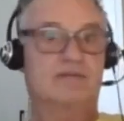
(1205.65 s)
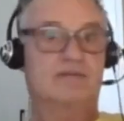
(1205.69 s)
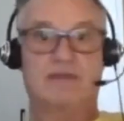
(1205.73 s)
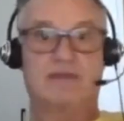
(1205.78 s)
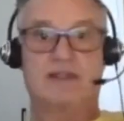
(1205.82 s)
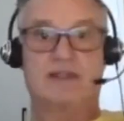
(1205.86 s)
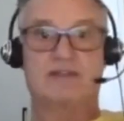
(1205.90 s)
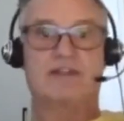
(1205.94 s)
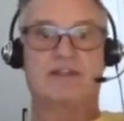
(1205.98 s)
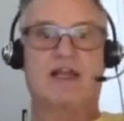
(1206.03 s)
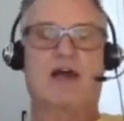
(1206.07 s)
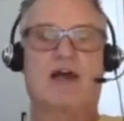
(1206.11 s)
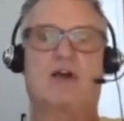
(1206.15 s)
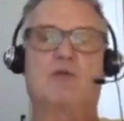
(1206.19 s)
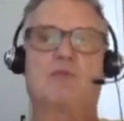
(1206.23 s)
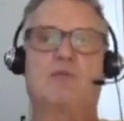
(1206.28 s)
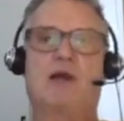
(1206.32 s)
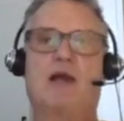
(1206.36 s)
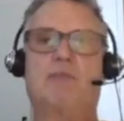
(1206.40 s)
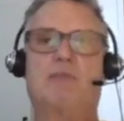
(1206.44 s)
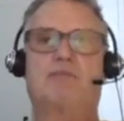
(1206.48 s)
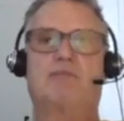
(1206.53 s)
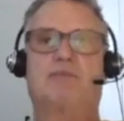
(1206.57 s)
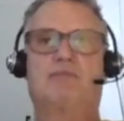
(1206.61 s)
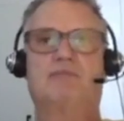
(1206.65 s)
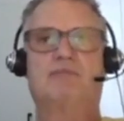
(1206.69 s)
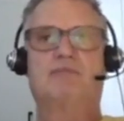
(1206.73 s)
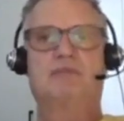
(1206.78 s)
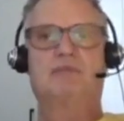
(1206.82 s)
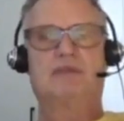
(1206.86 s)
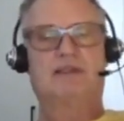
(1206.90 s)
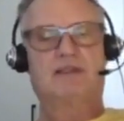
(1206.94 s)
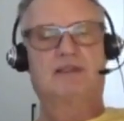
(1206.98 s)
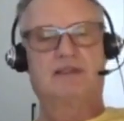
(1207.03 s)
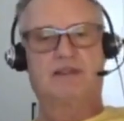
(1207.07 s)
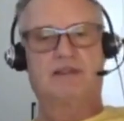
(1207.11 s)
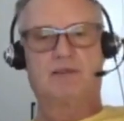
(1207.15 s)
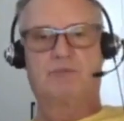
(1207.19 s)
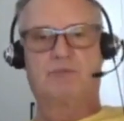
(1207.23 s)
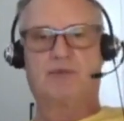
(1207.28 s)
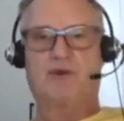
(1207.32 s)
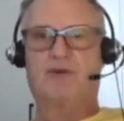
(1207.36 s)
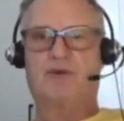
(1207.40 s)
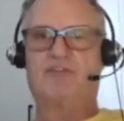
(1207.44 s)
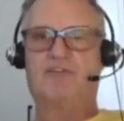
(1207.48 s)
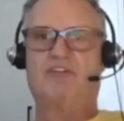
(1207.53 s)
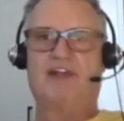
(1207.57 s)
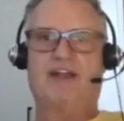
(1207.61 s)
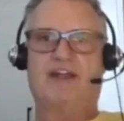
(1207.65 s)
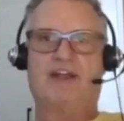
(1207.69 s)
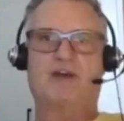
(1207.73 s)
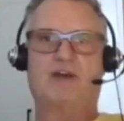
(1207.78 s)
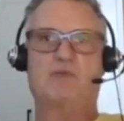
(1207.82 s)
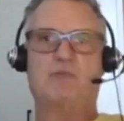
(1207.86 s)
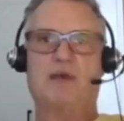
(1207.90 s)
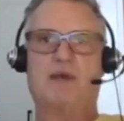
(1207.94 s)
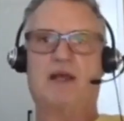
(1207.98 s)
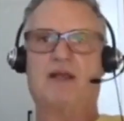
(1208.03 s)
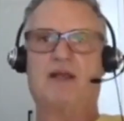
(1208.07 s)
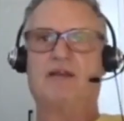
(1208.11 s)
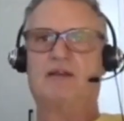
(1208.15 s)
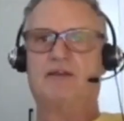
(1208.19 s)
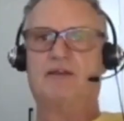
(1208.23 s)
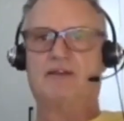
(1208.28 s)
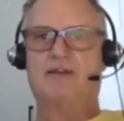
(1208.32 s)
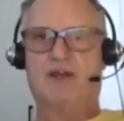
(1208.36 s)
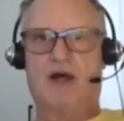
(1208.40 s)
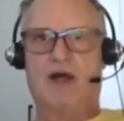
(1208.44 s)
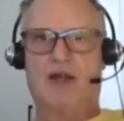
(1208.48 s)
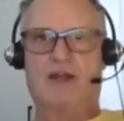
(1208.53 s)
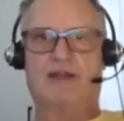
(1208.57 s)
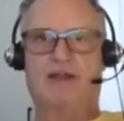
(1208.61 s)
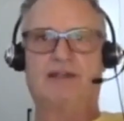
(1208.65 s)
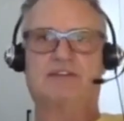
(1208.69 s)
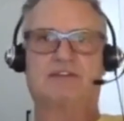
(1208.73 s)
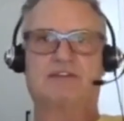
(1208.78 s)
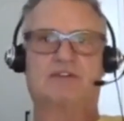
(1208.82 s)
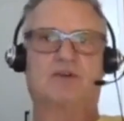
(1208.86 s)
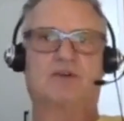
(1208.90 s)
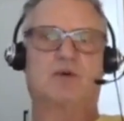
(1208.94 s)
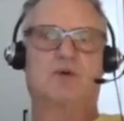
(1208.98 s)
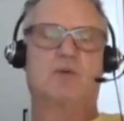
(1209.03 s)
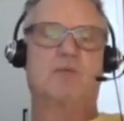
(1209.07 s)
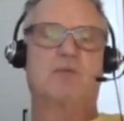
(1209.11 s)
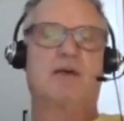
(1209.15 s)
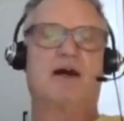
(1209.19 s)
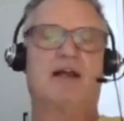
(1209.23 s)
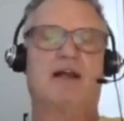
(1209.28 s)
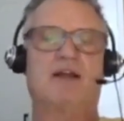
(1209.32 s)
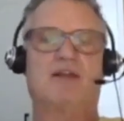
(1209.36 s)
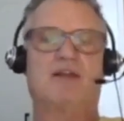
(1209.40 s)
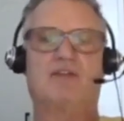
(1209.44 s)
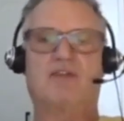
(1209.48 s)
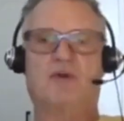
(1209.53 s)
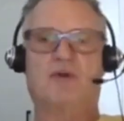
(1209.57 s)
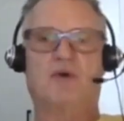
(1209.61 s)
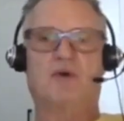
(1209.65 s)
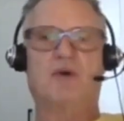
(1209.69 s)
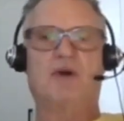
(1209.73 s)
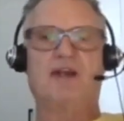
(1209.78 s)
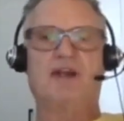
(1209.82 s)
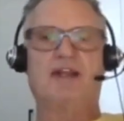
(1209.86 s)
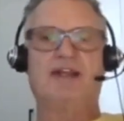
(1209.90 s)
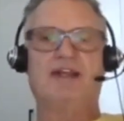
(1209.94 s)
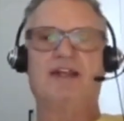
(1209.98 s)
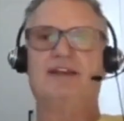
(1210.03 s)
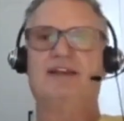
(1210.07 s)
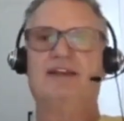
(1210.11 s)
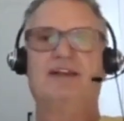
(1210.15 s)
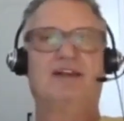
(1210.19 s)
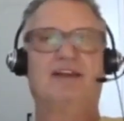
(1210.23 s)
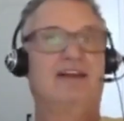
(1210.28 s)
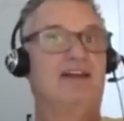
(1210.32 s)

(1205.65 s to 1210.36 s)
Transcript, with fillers: That's out of my the purveyor of my knowledge or my authority.